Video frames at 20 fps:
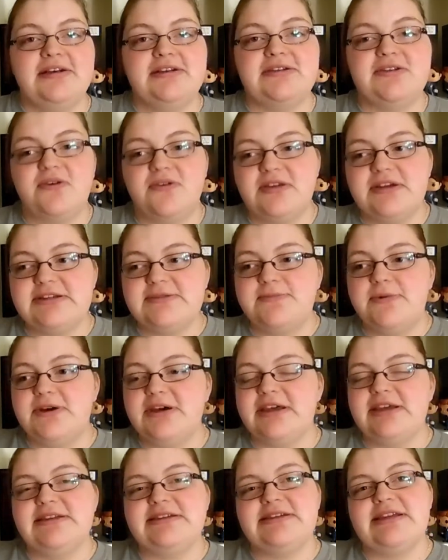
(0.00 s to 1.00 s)
So this
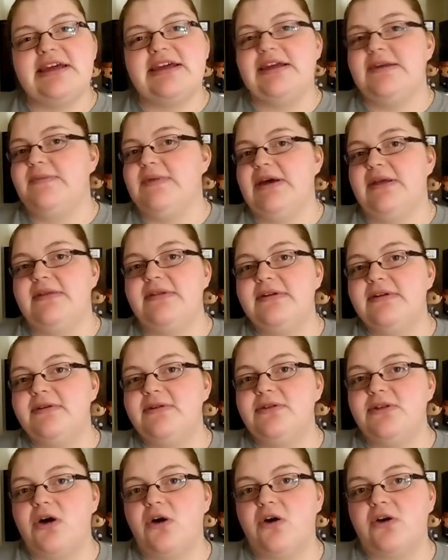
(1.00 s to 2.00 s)
book is taking me a
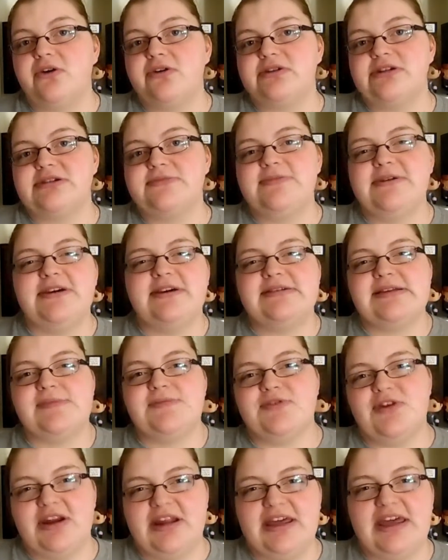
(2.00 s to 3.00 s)
little longer just because
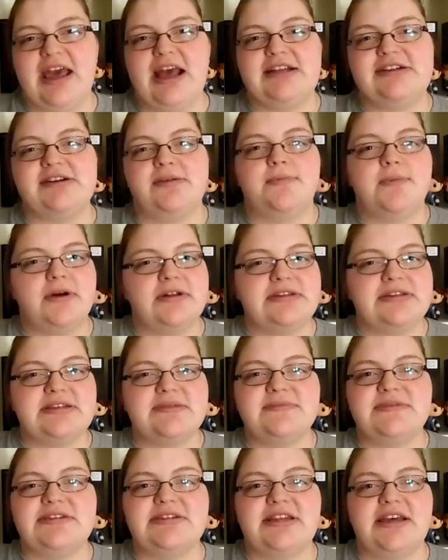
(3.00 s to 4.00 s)
I'm trying to catch up on
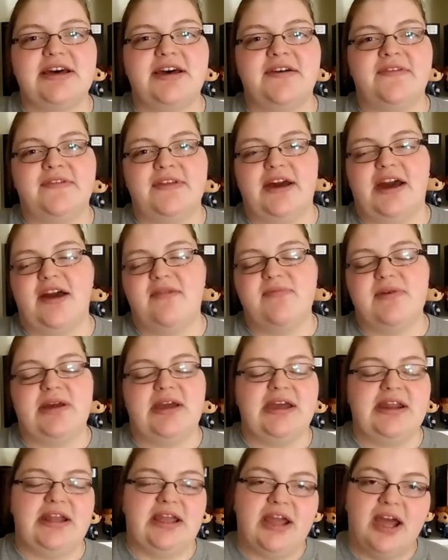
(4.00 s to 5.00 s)
some stuff, like I've
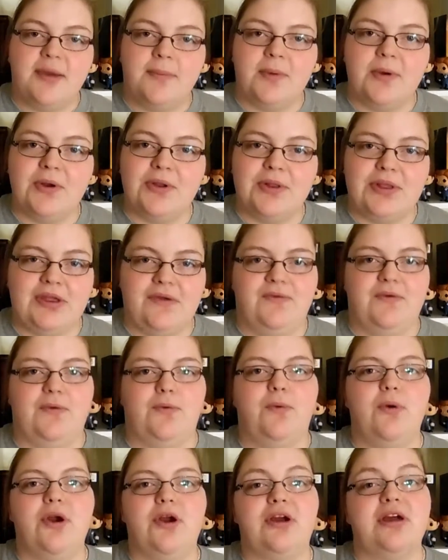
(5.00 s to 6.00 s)
been getting up early for
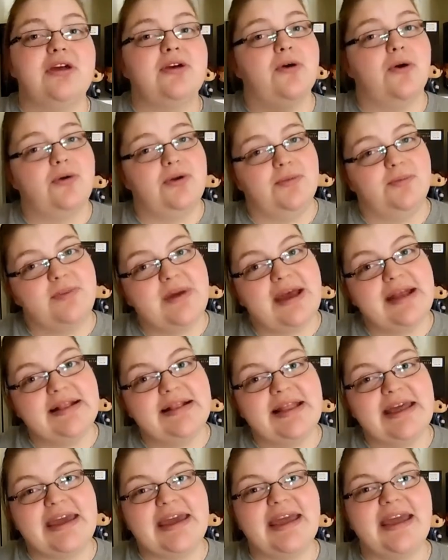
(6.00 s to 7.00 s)
work and going to bed
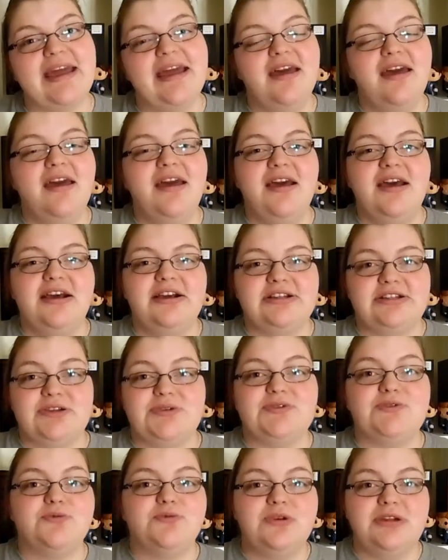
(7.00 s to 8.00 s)
late,
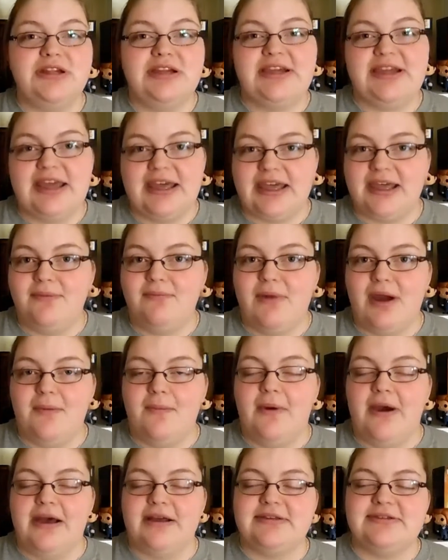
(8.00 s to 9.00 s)
so it's really kicking my
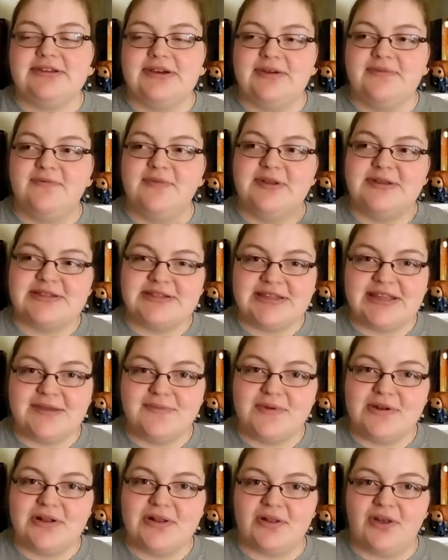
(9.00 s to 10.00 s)
butt. So I've been
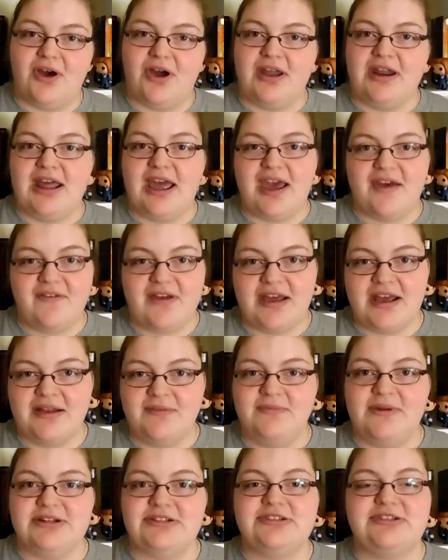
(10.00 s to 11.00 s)
sleeping a lot and haven't
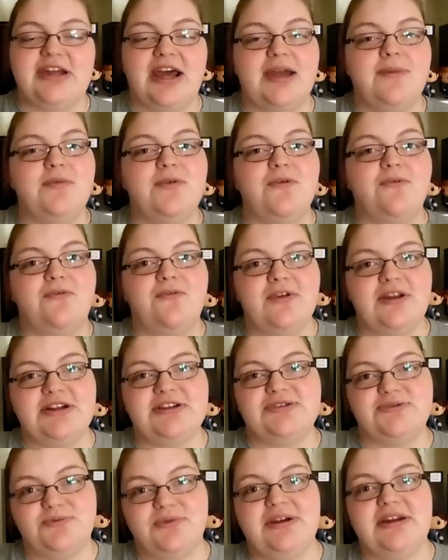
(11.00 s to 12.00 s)
had much time to
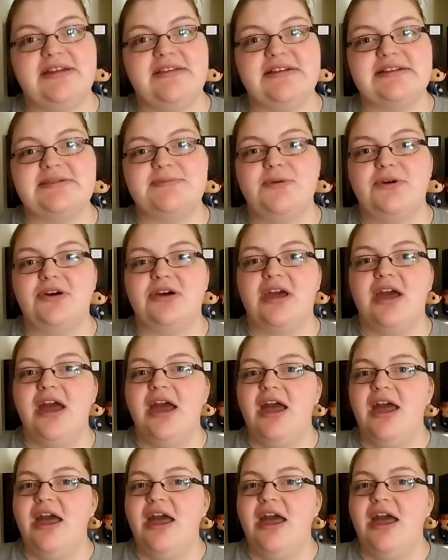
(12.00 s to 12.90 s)
finish reading this book,